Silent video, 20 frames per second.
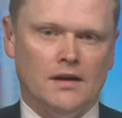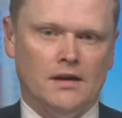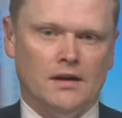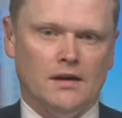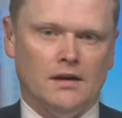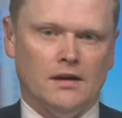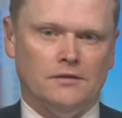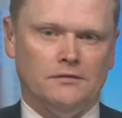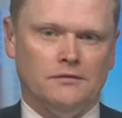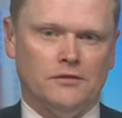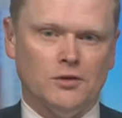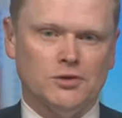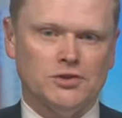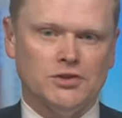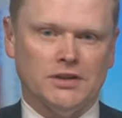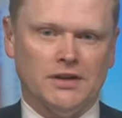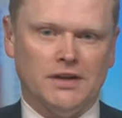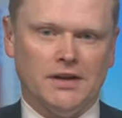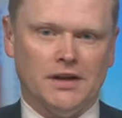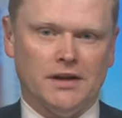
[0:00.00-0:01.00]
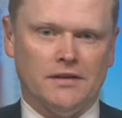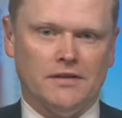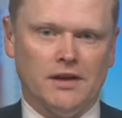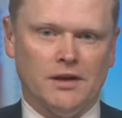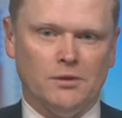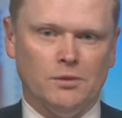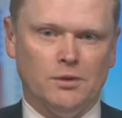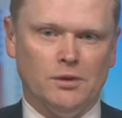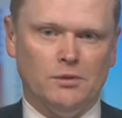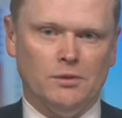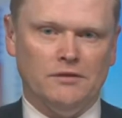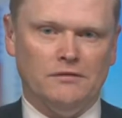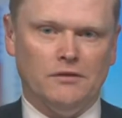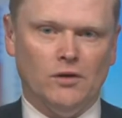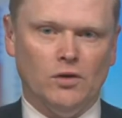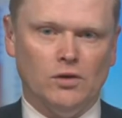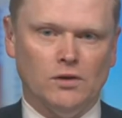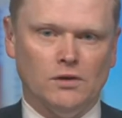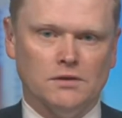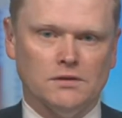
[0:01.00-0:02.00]
Unfortunately, I think we've
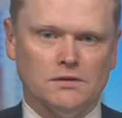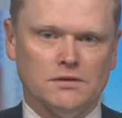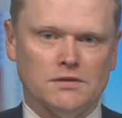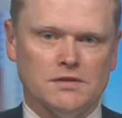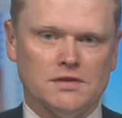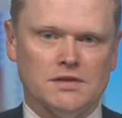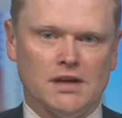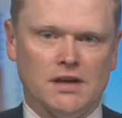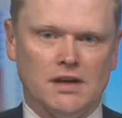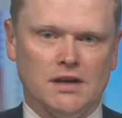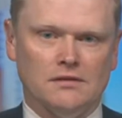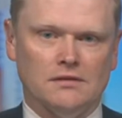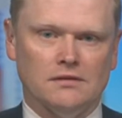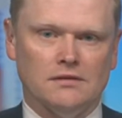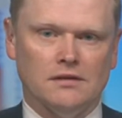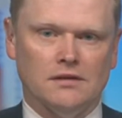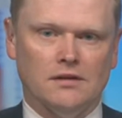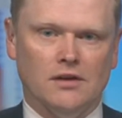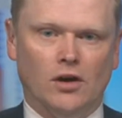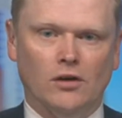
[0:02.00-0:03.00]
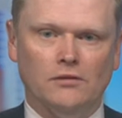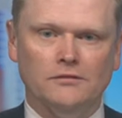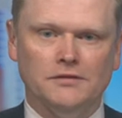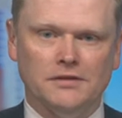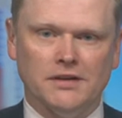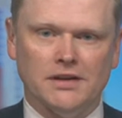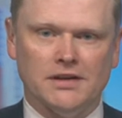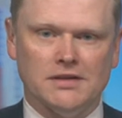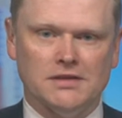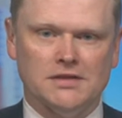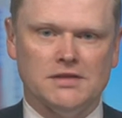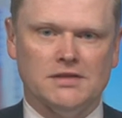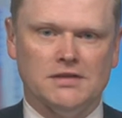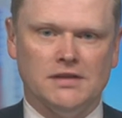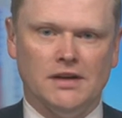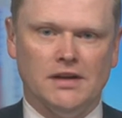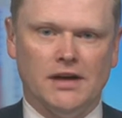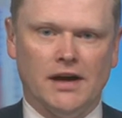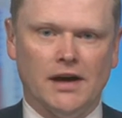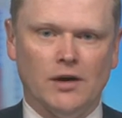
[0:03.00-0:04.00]
all seen conflict
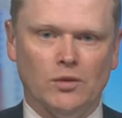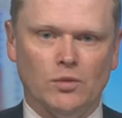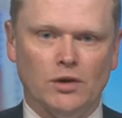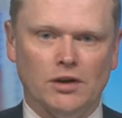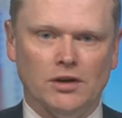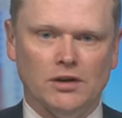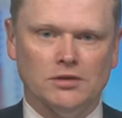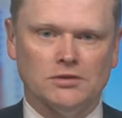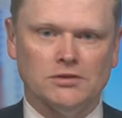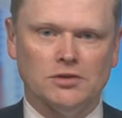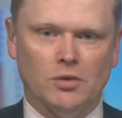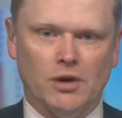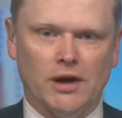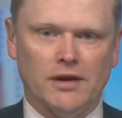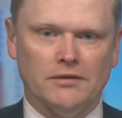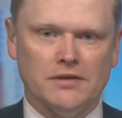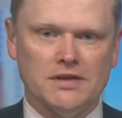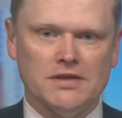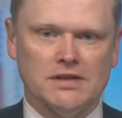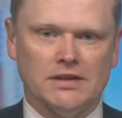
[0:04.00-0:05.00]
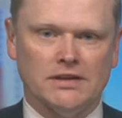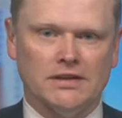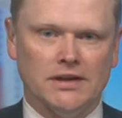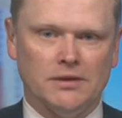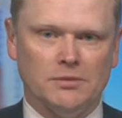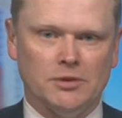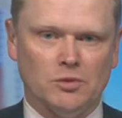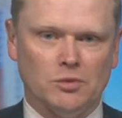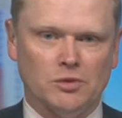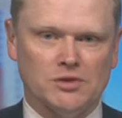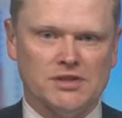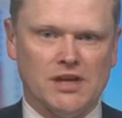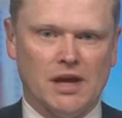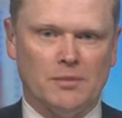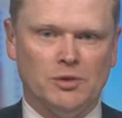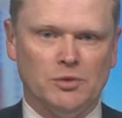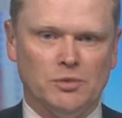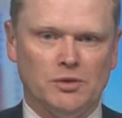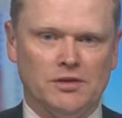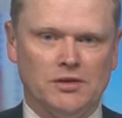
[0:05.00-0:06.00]
in our world quite recently with what's
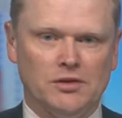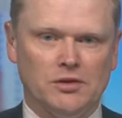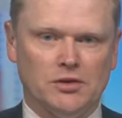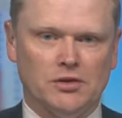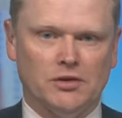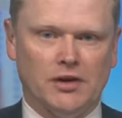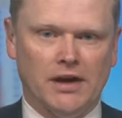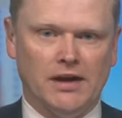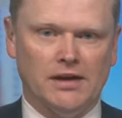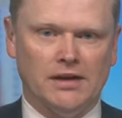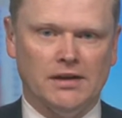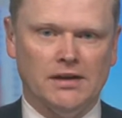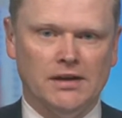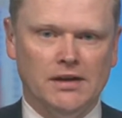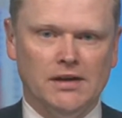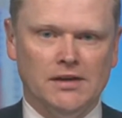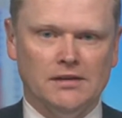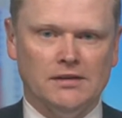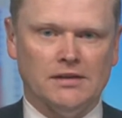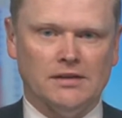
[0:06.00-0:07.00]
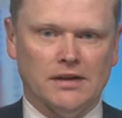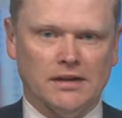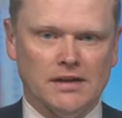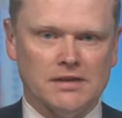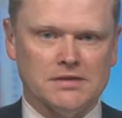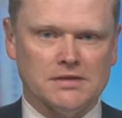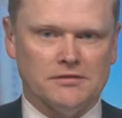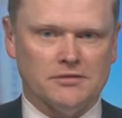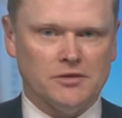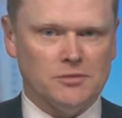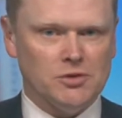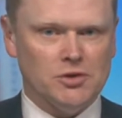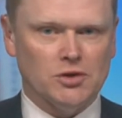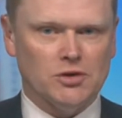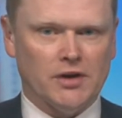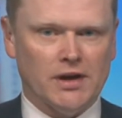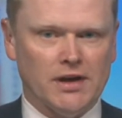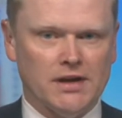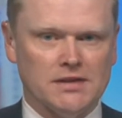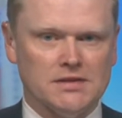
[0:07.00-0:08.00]
happened with Ukraine, and that the lesson from
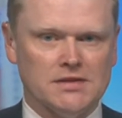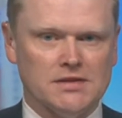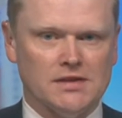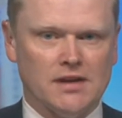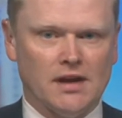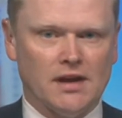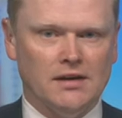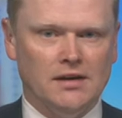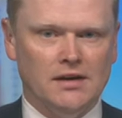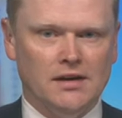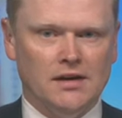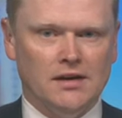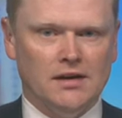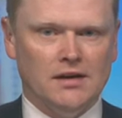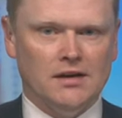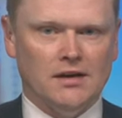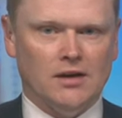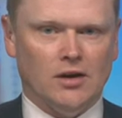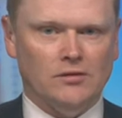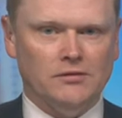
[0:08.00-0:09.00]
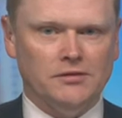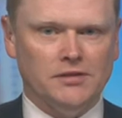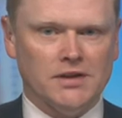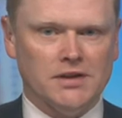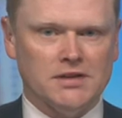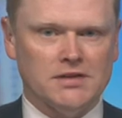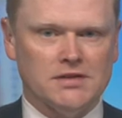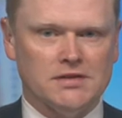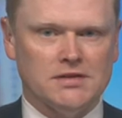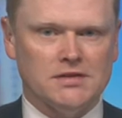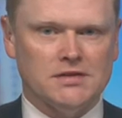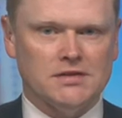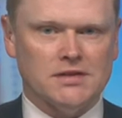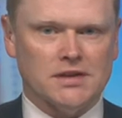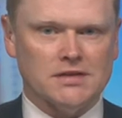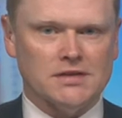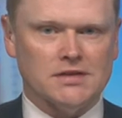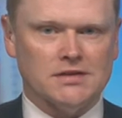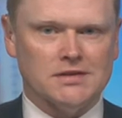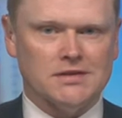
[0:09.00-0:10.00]
Ukraine is that conflict
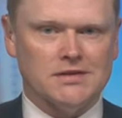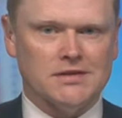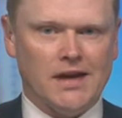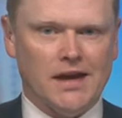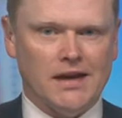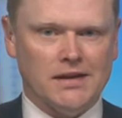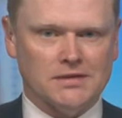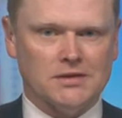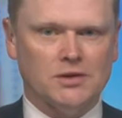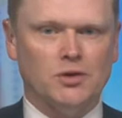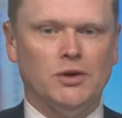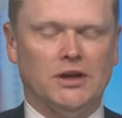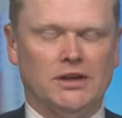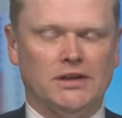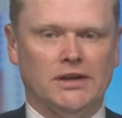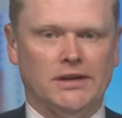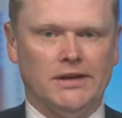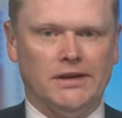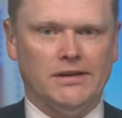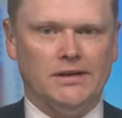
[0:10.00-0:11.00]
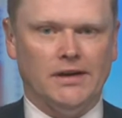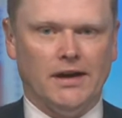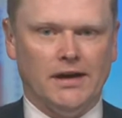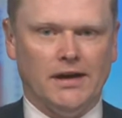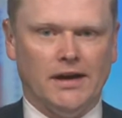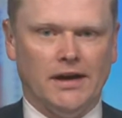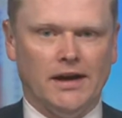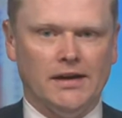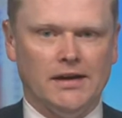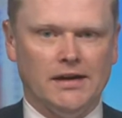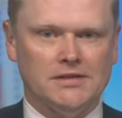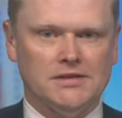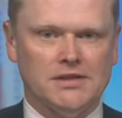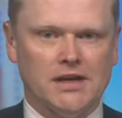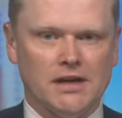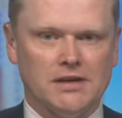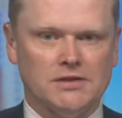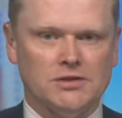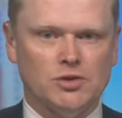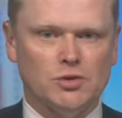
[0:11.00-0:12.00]
doesn't end quickly, and it
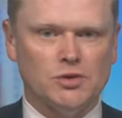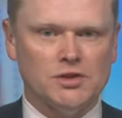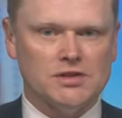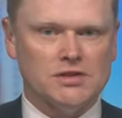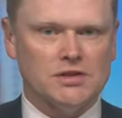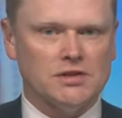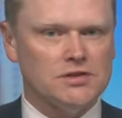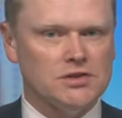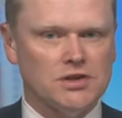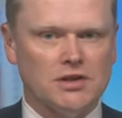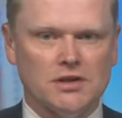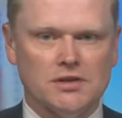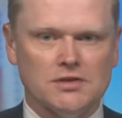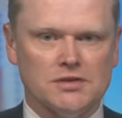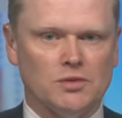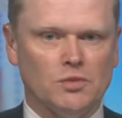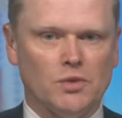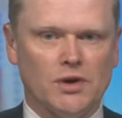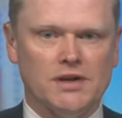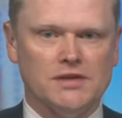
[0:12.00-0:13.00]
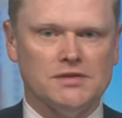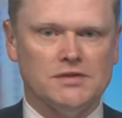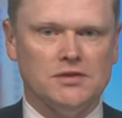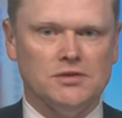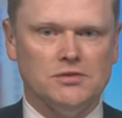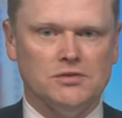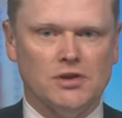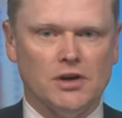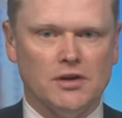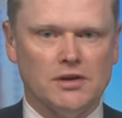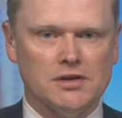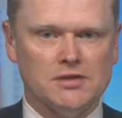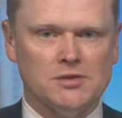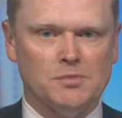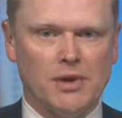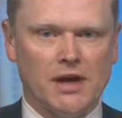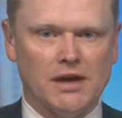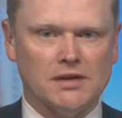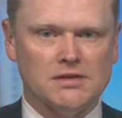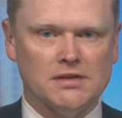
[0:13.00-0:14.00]
takes twists and turns in ways that you don't
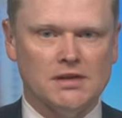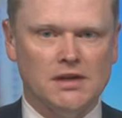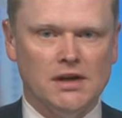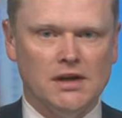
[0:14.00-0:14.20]
expect.